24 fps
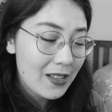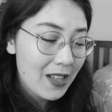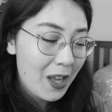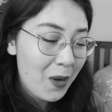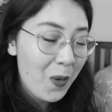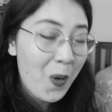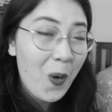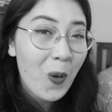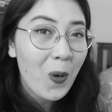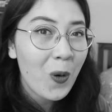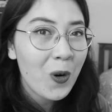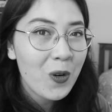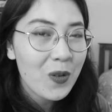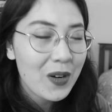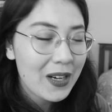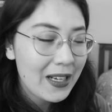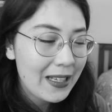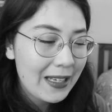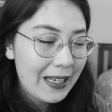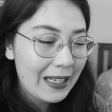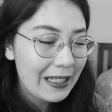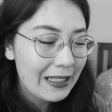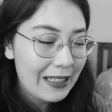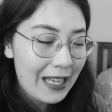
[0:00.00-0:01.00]
They were
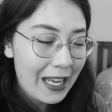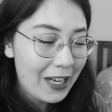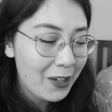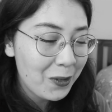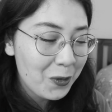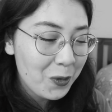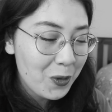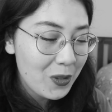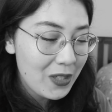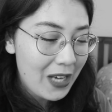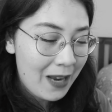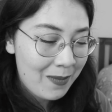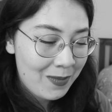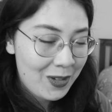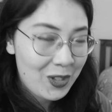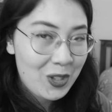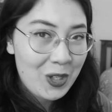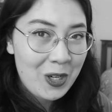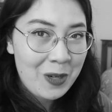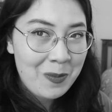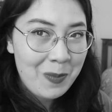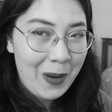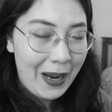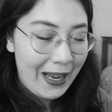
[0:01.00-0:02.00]
already collateral
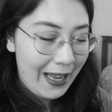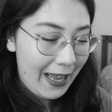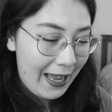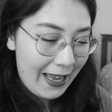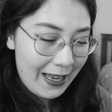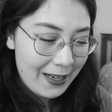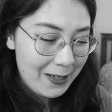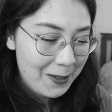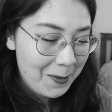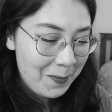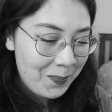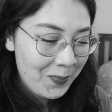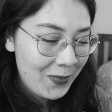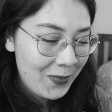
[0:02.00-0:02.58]
damage in my head.